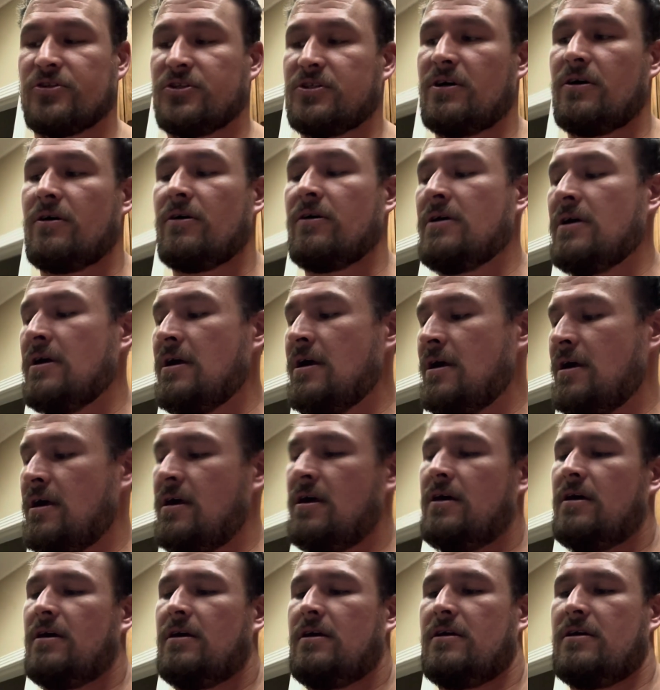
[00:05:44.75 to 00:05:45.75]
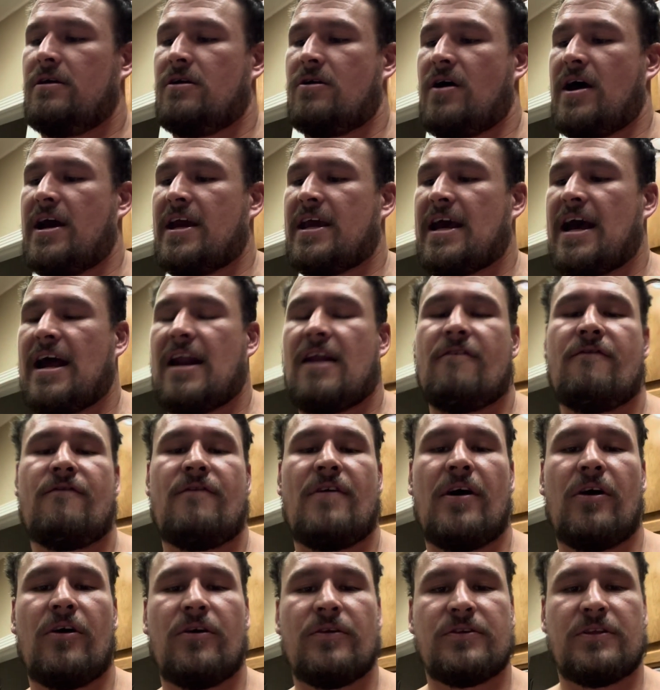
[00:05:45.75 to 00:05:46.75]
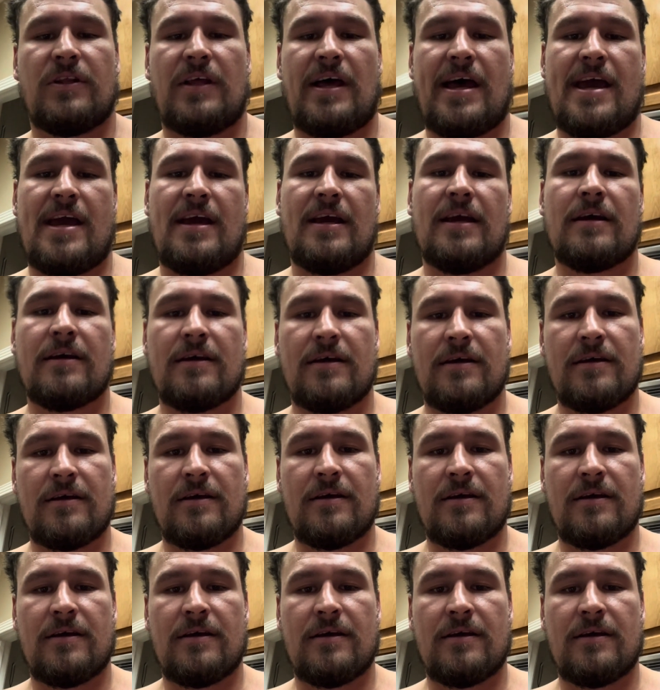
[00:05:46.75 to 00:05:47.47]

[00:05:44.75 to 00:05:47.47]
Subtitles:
So I kind of felt like